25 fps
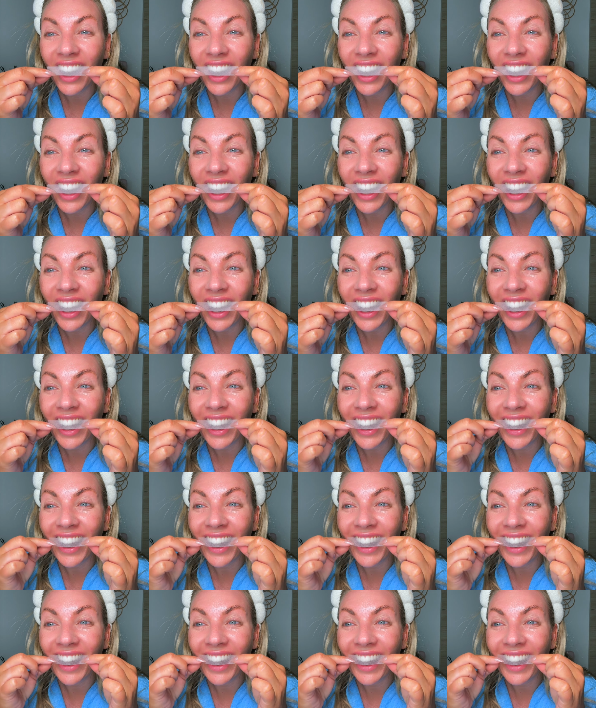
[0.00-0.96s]

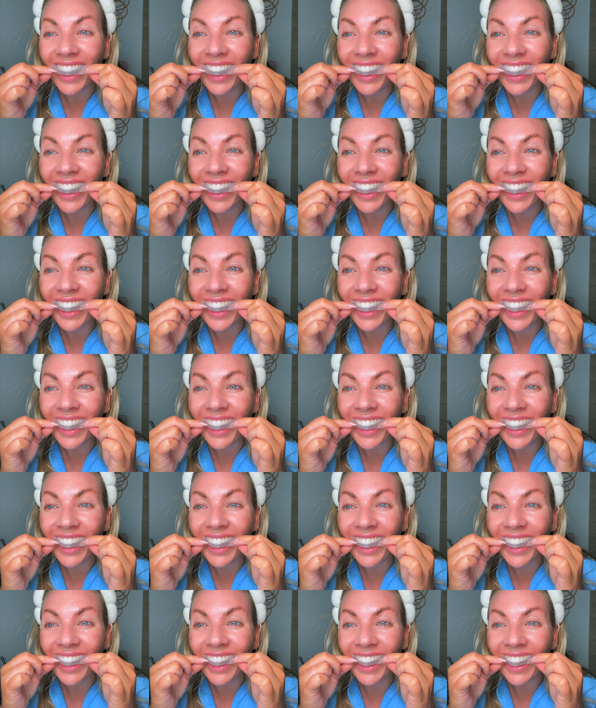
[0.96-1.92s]

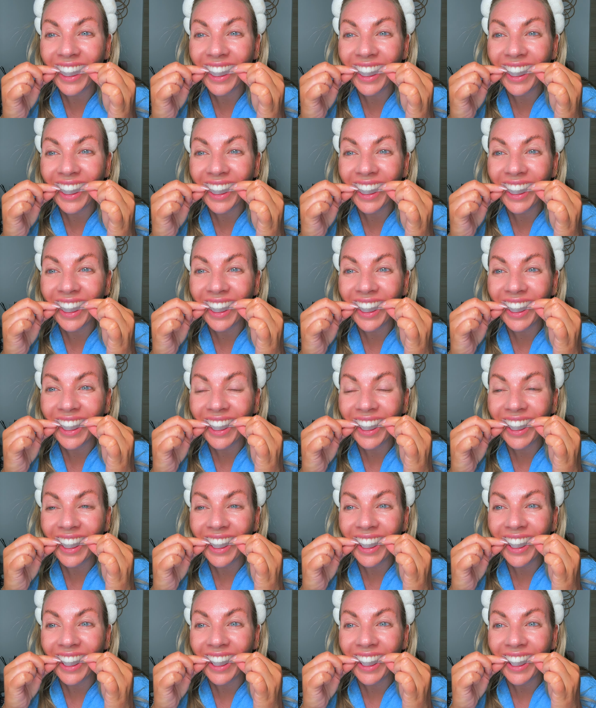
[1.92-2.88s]

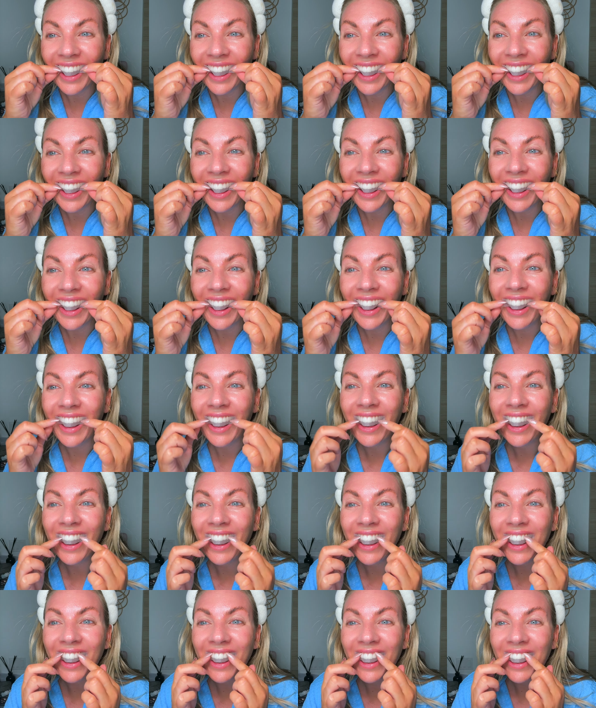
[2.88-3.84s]

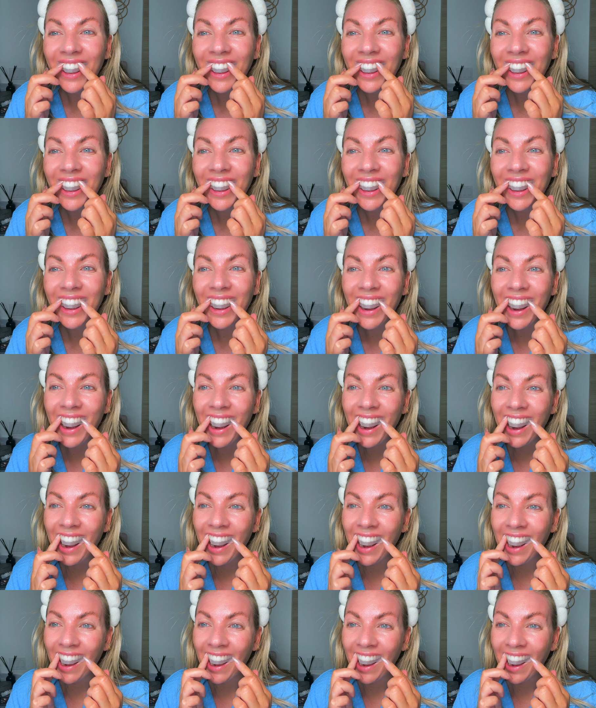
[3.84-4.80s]

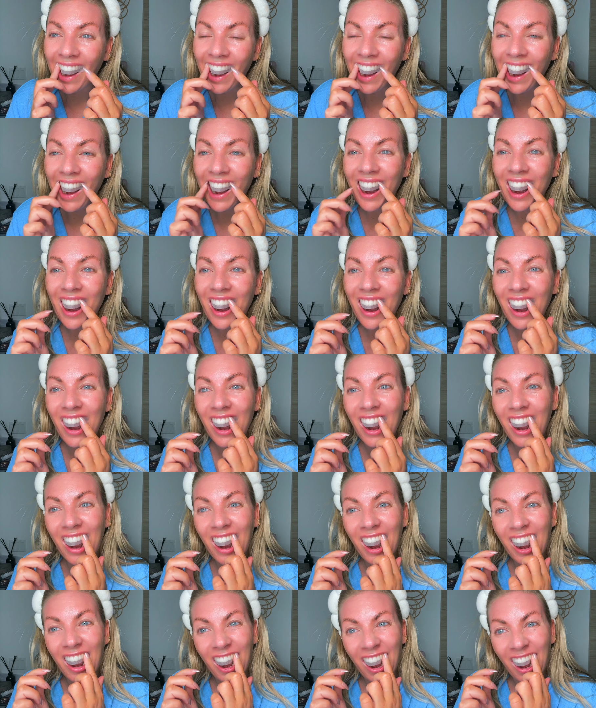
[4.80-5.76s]

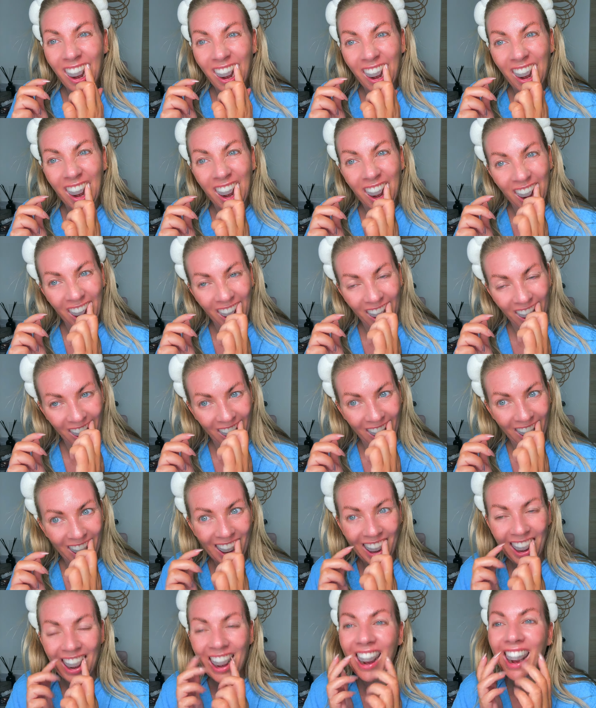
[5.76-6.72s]

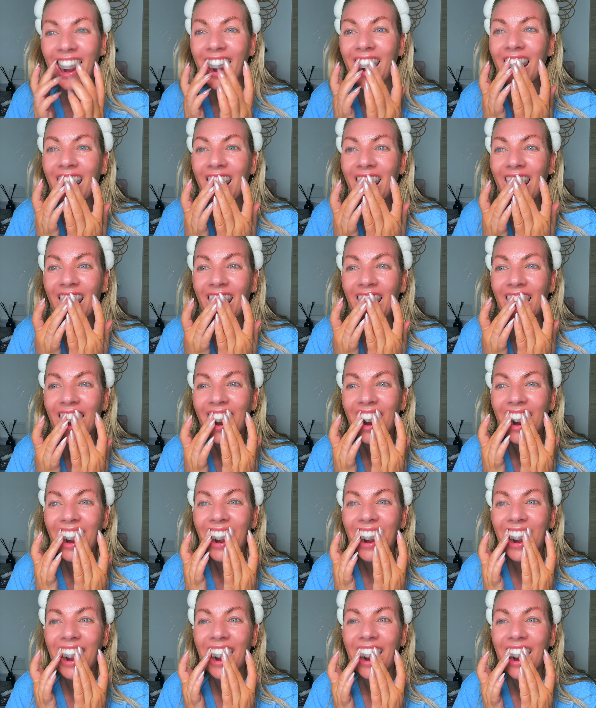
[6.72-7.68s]

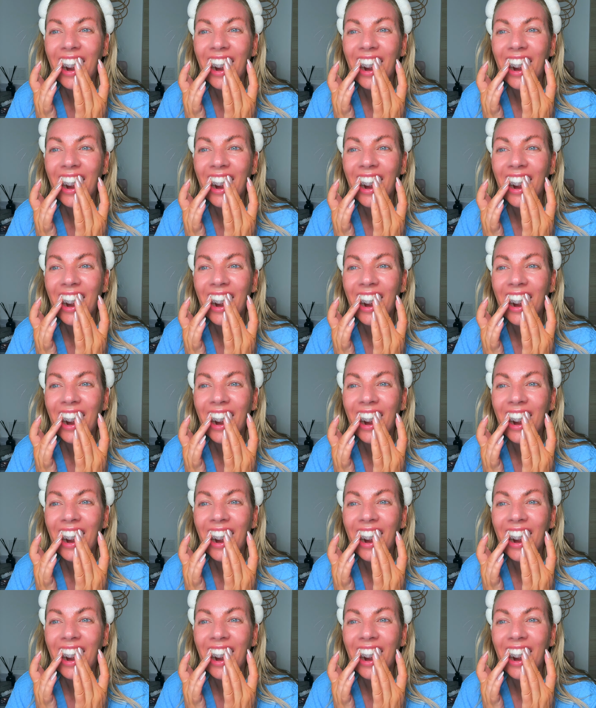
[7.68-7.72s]
[no speech]